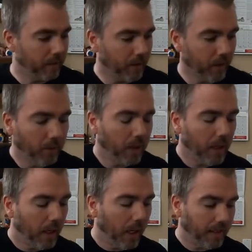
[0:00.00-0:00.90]
So
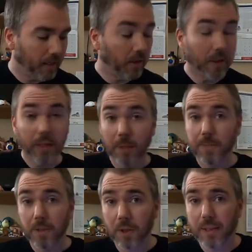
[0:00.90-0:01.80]
I did look it up
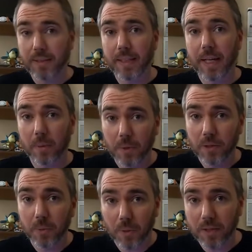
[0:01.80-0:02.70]
to try to see how
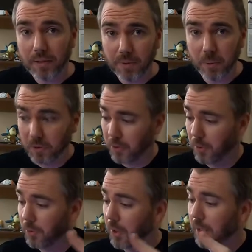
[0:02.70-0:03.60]
much it was if you were
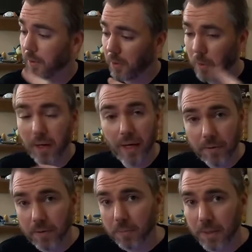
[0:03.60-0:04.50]
to try to
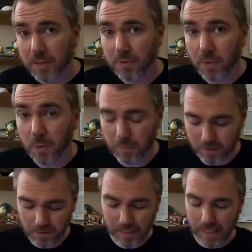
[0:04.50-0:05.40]
acquire this piece of
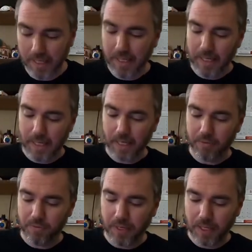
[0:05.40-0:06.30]
equipment today. And I
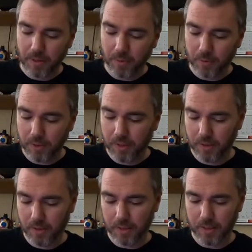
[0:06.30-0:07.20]
found,
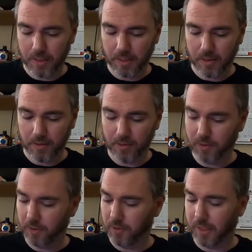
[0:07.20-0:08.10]

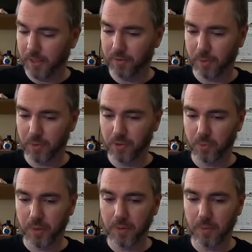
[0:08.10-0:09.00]
looks like it's from
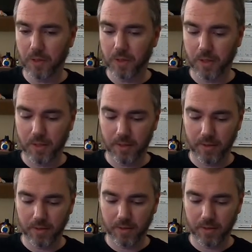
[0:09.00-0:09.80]
Sweetwater.